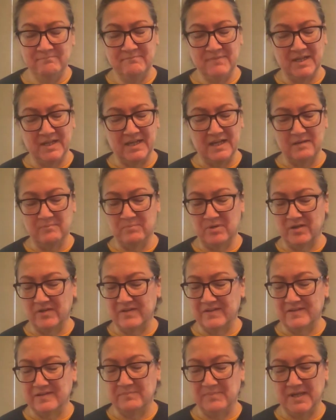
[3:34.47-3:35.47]
again,
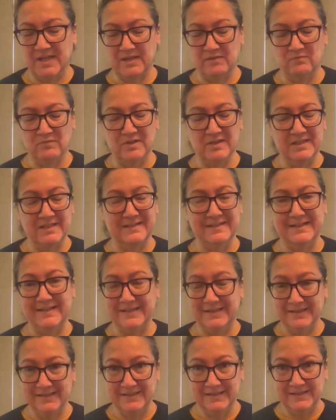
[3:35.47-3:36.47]
participating
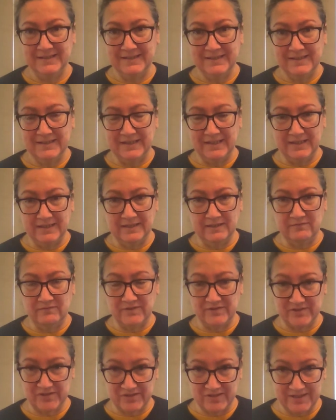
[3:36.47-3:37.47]
willingly in
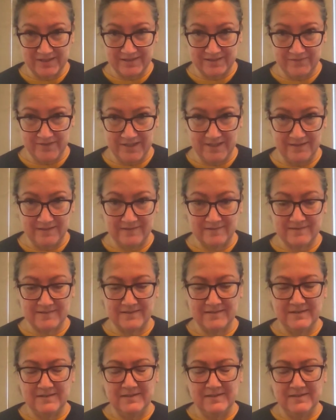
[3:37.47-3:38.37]
physical activities.